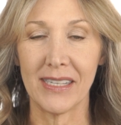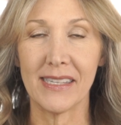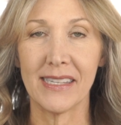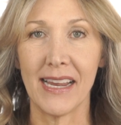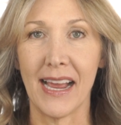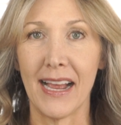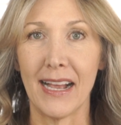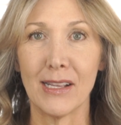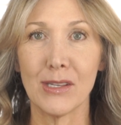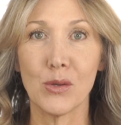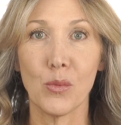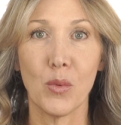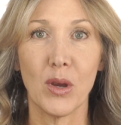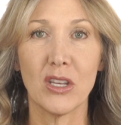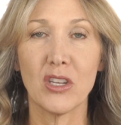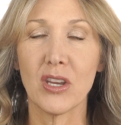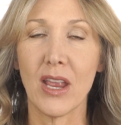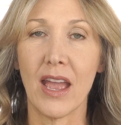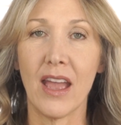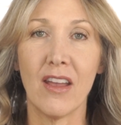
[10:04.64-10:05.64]
styles,
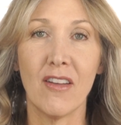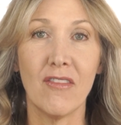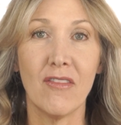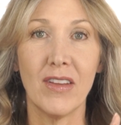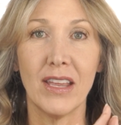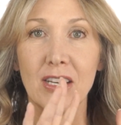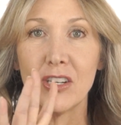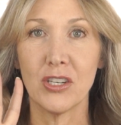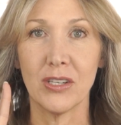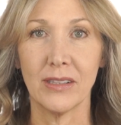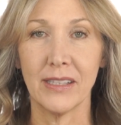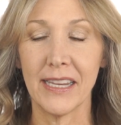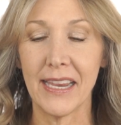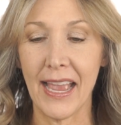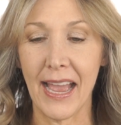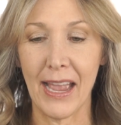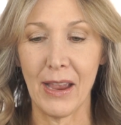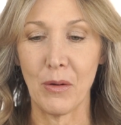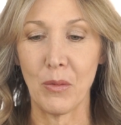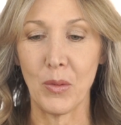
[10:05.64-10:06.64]
which eventually
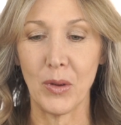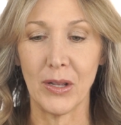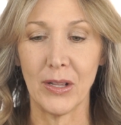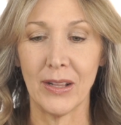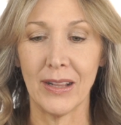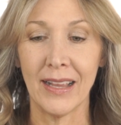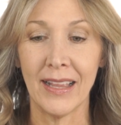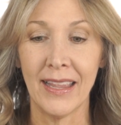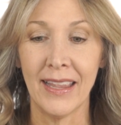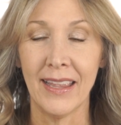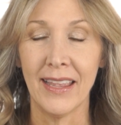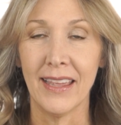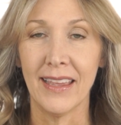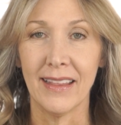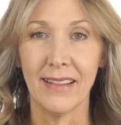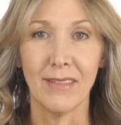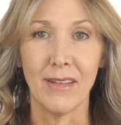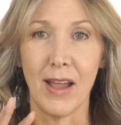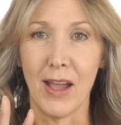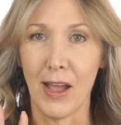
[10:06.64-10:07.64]
I will
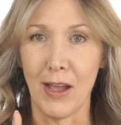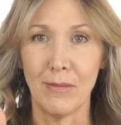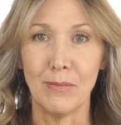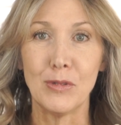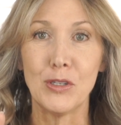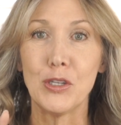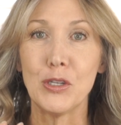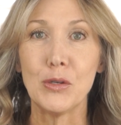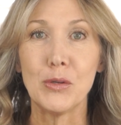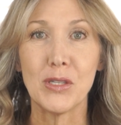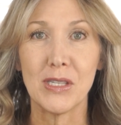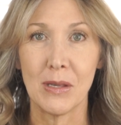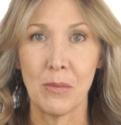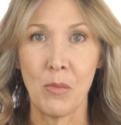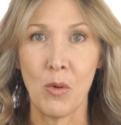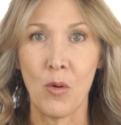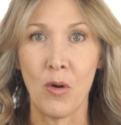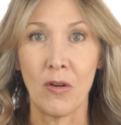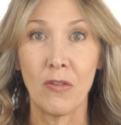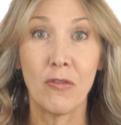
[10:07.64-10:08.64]
do some
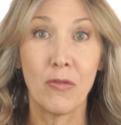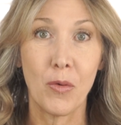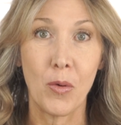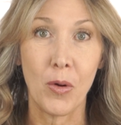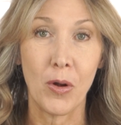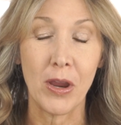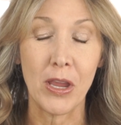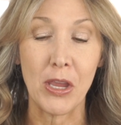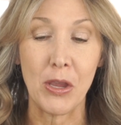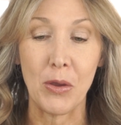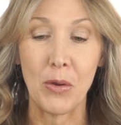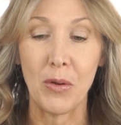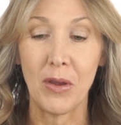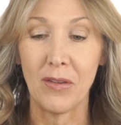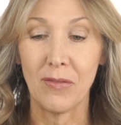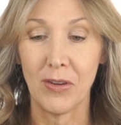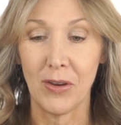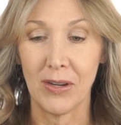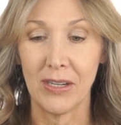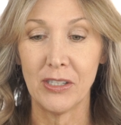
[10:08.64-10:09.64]
more for you
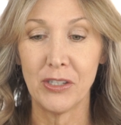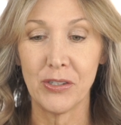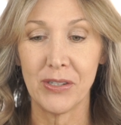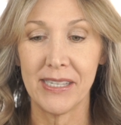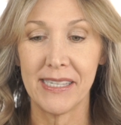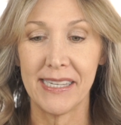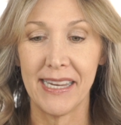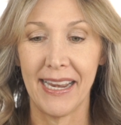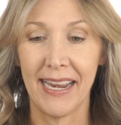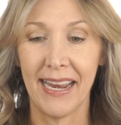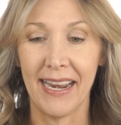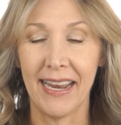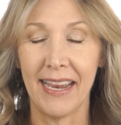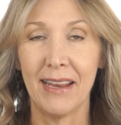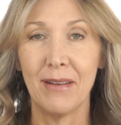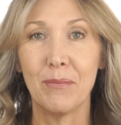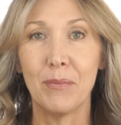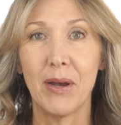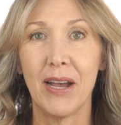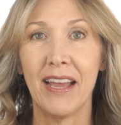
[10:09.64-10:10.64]
if you're interested in
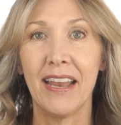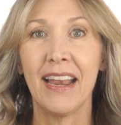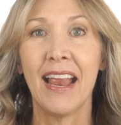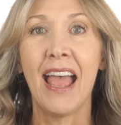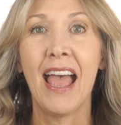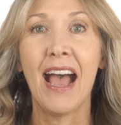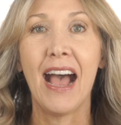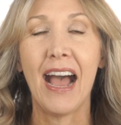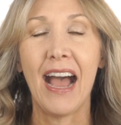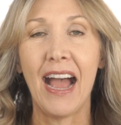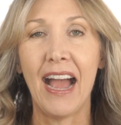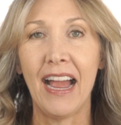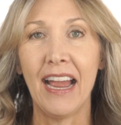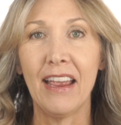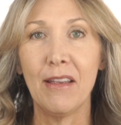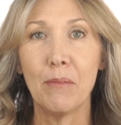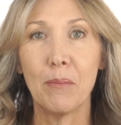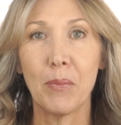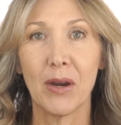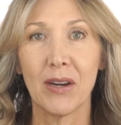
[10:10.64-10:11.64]
it. But
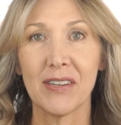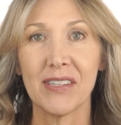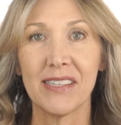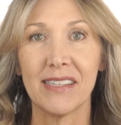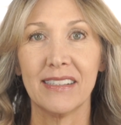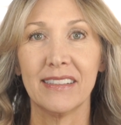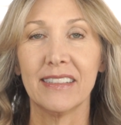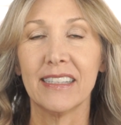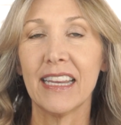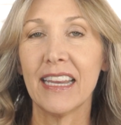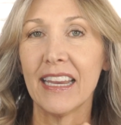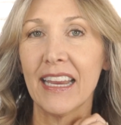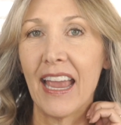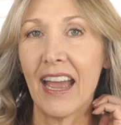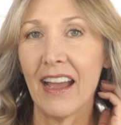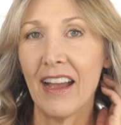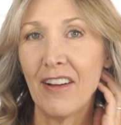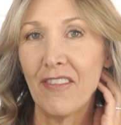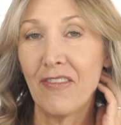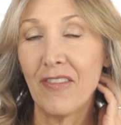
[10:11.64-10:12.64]
I personally
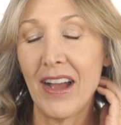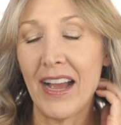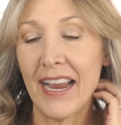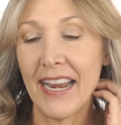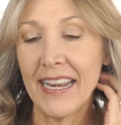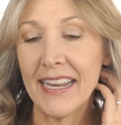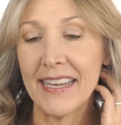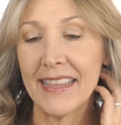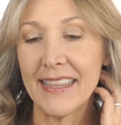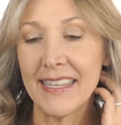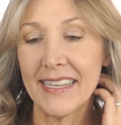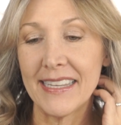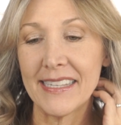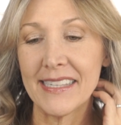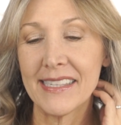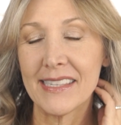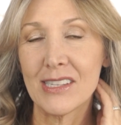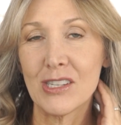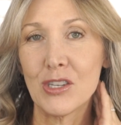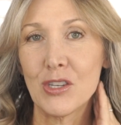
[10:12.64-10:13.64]
find
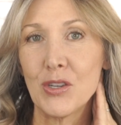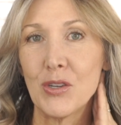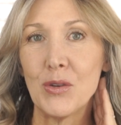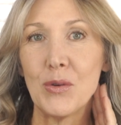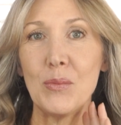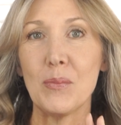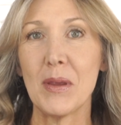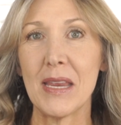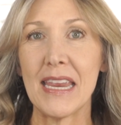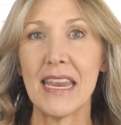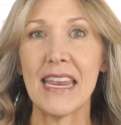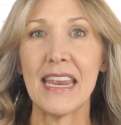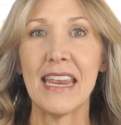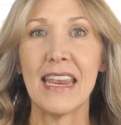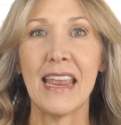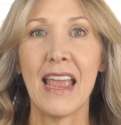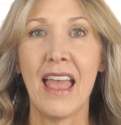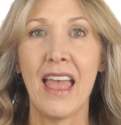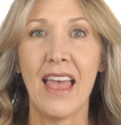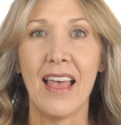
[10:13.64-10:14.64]
this to
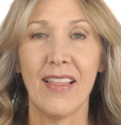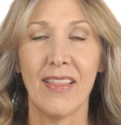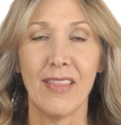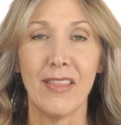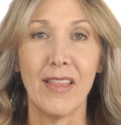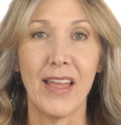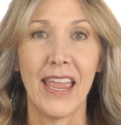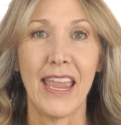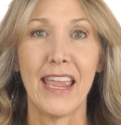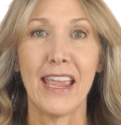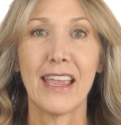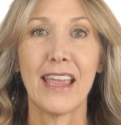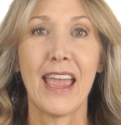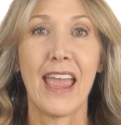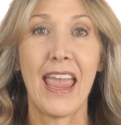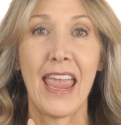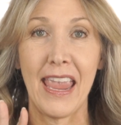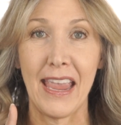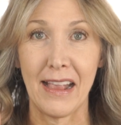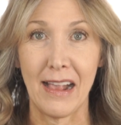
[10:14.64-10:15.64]
be like
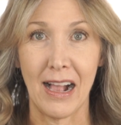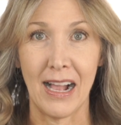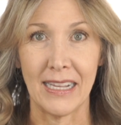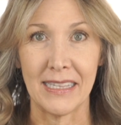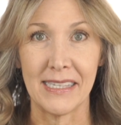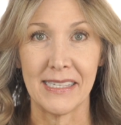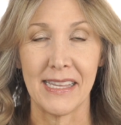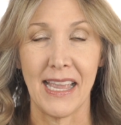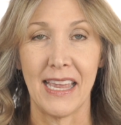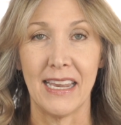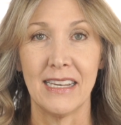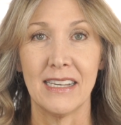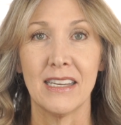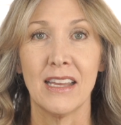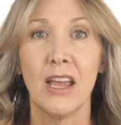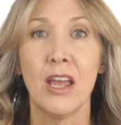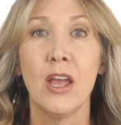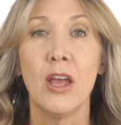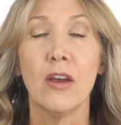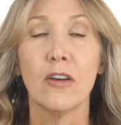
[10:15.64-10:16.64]
a godsend.
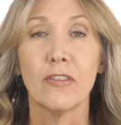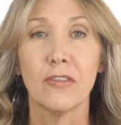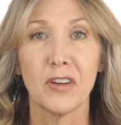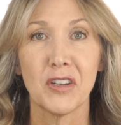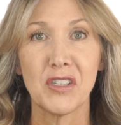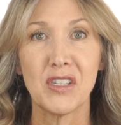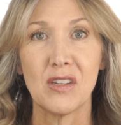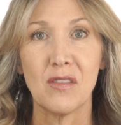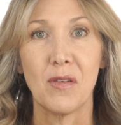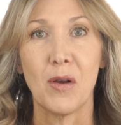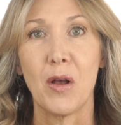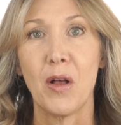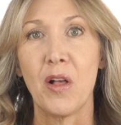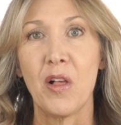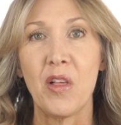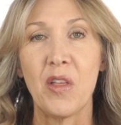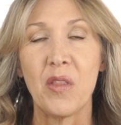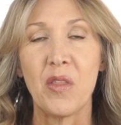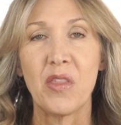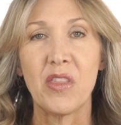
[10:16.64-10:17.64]
First of
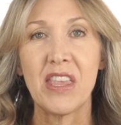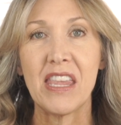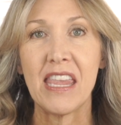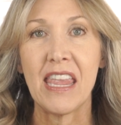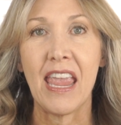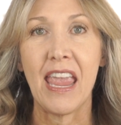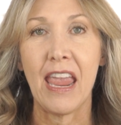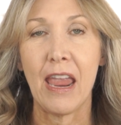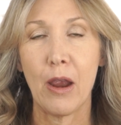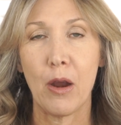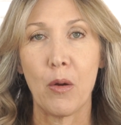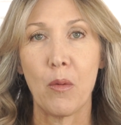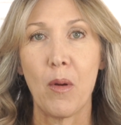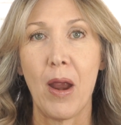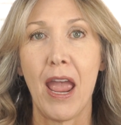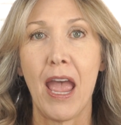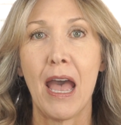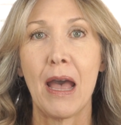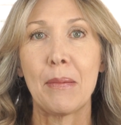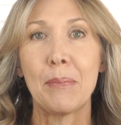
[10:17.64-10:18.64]
all, the Air
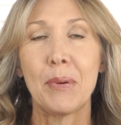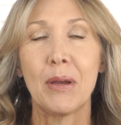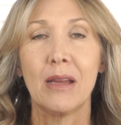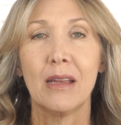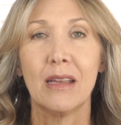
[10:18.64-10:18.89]
Wrap